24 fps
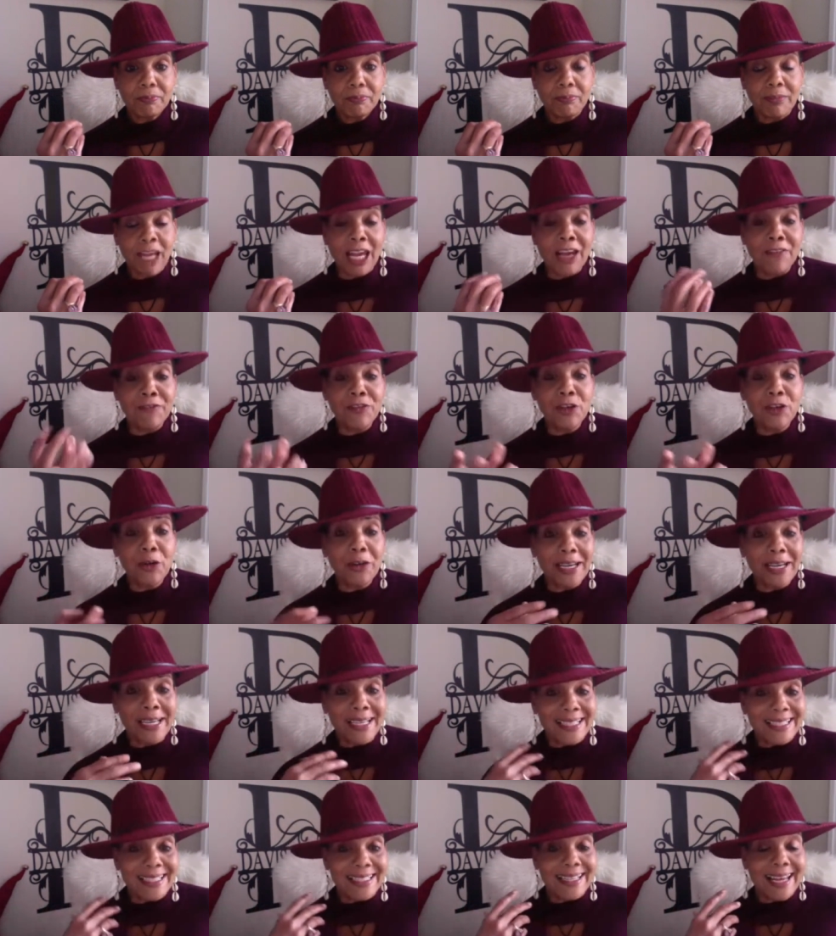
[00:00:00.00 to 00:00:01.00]
If you're
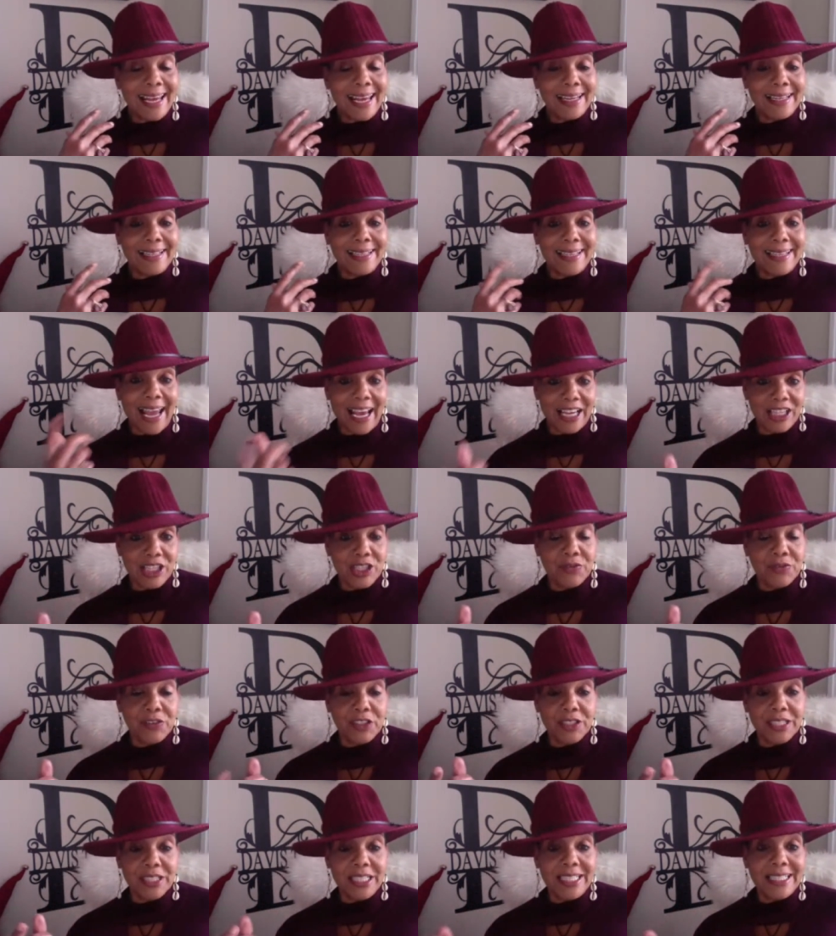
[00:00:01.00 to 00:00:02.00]
in, in
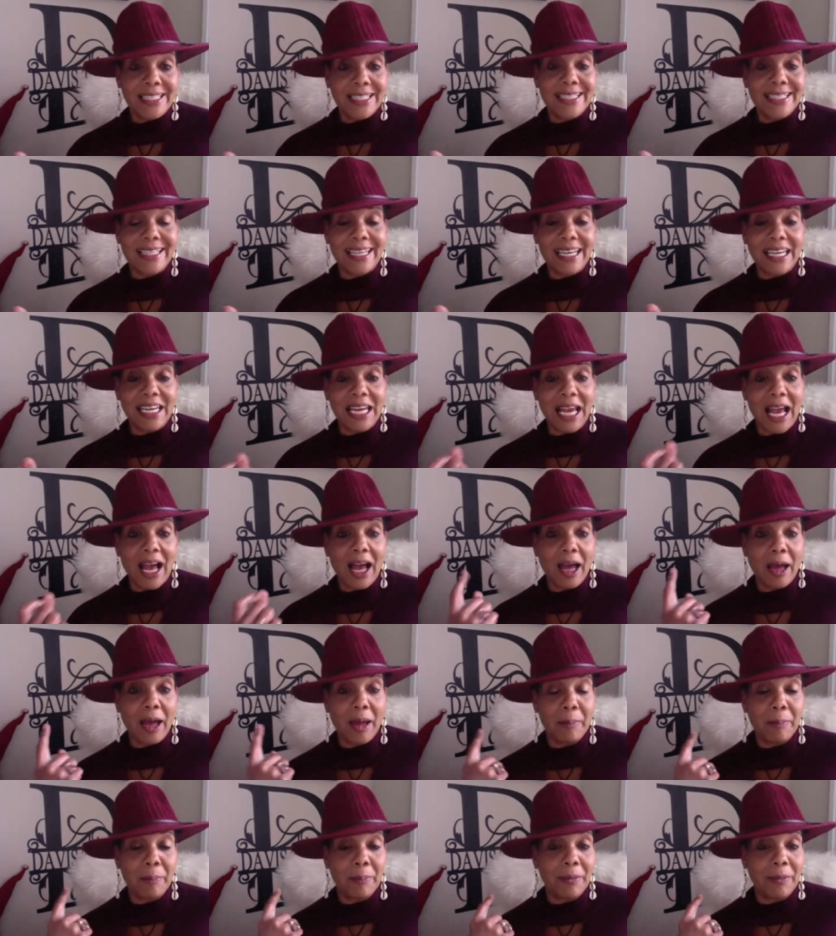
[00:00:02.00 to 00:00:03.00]
Nashville, Tennessee,
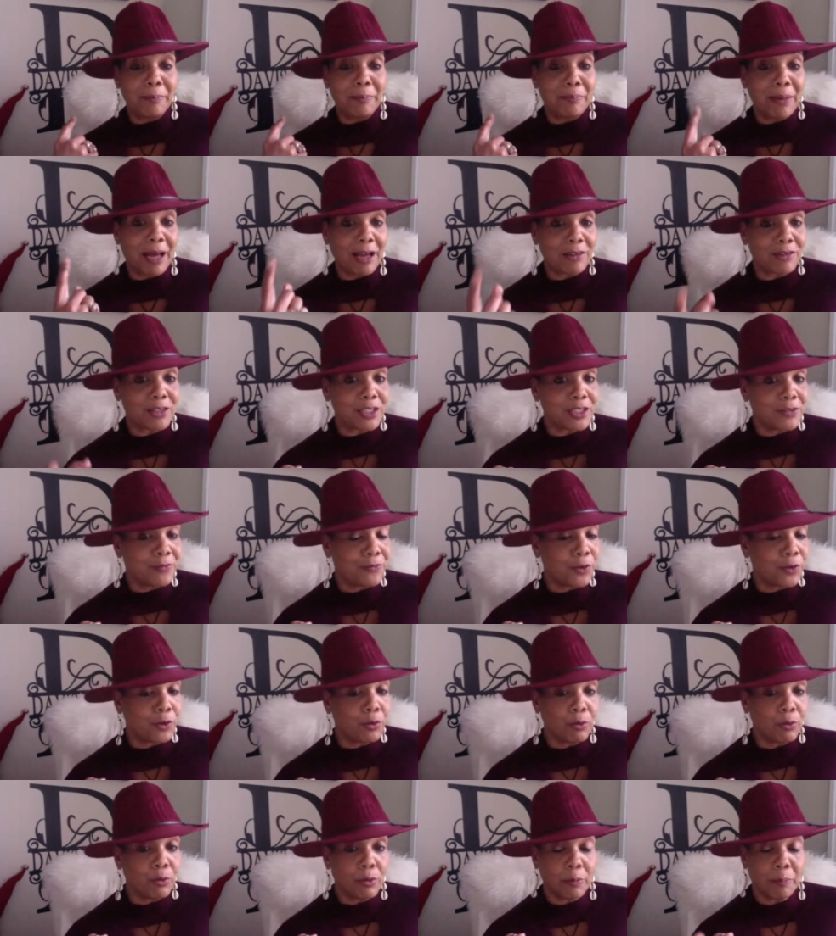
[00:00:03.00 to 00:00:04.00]
uh,
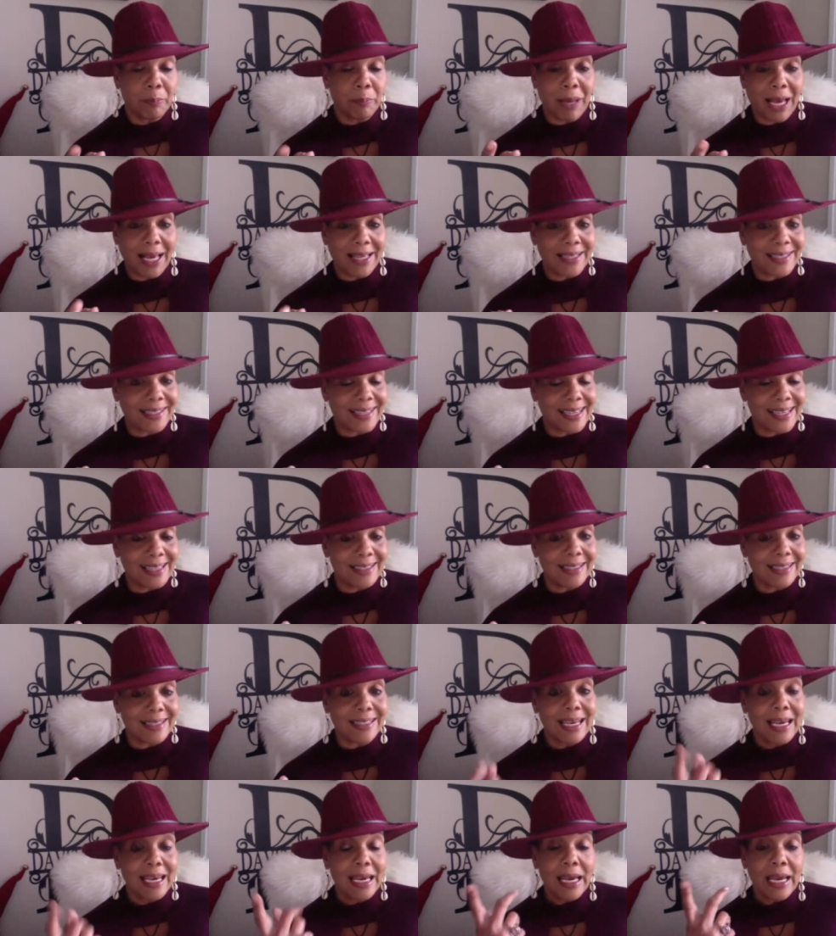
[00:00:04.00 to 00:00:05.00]
Bountiful Baskets
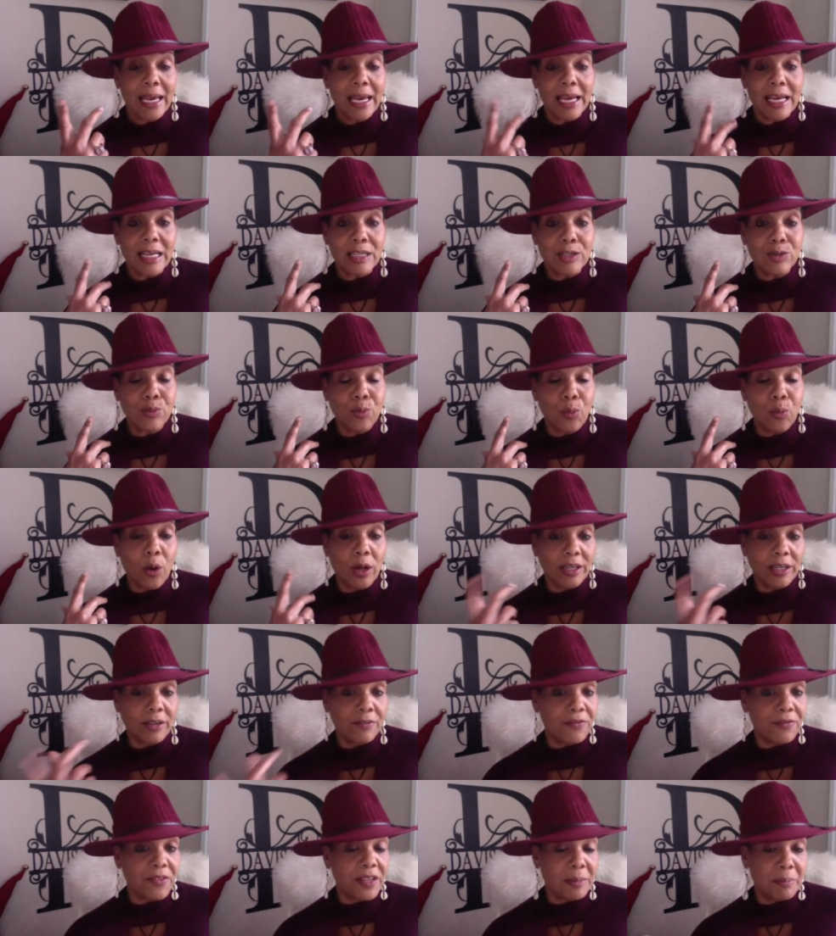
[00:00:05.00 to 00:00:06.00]
is one
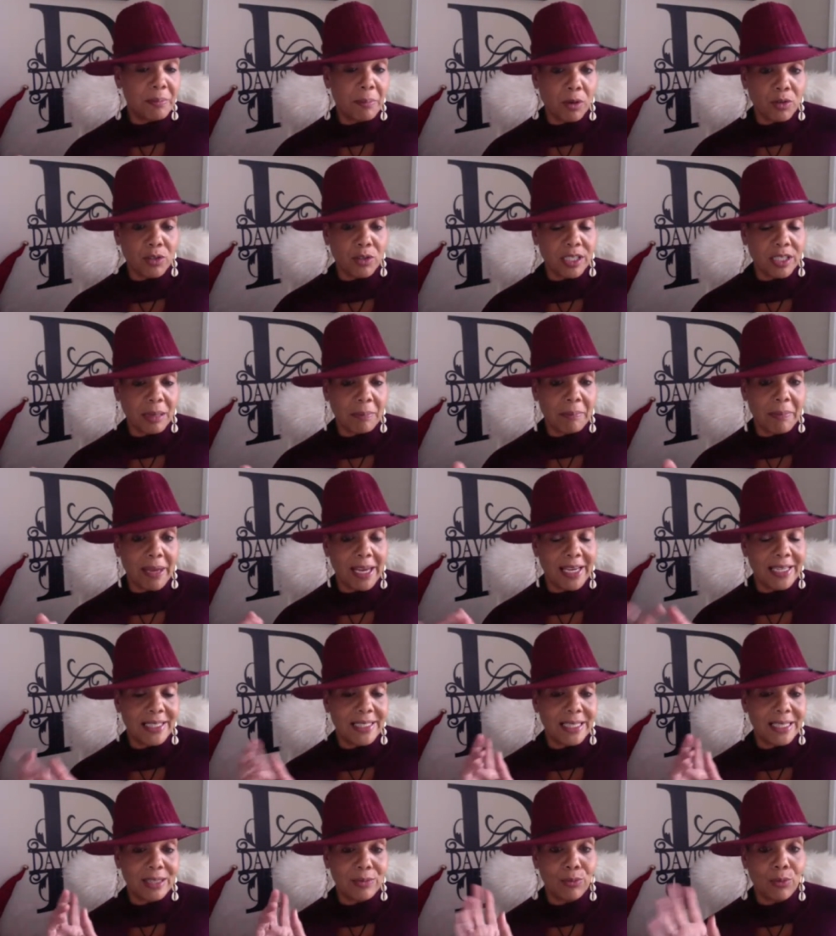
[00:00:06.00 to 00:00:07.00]
of the most
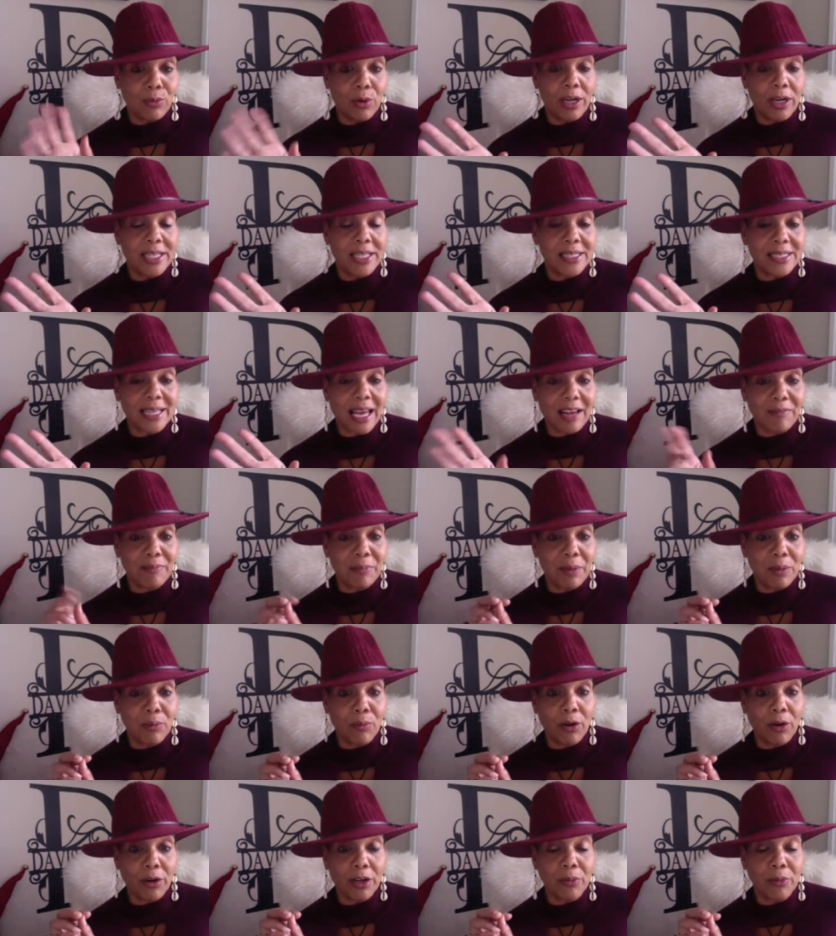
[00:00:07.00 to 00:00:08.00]
amazing ones. I've been
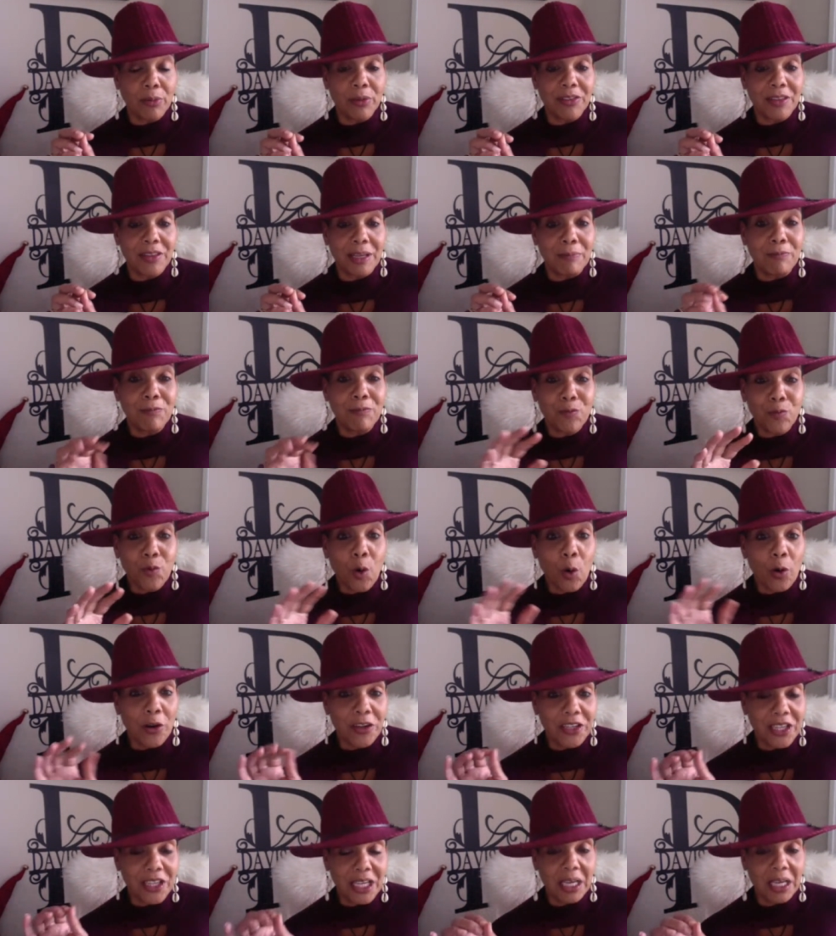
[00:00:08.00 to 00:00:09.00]
working with them
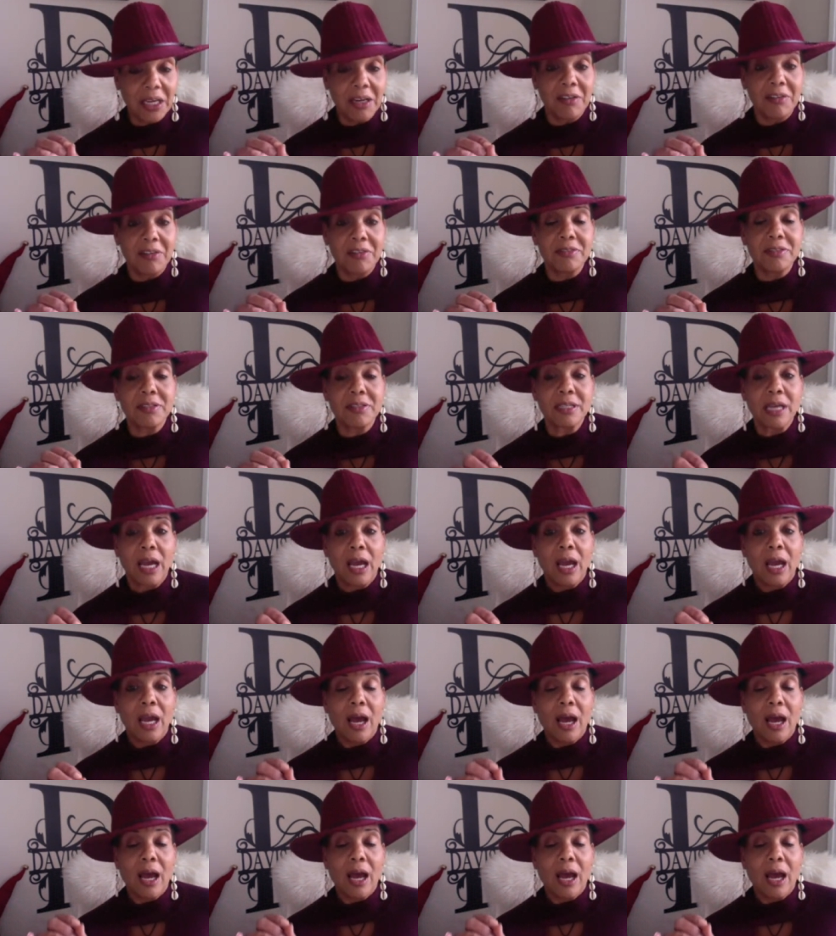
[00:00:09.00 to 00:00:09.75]
for years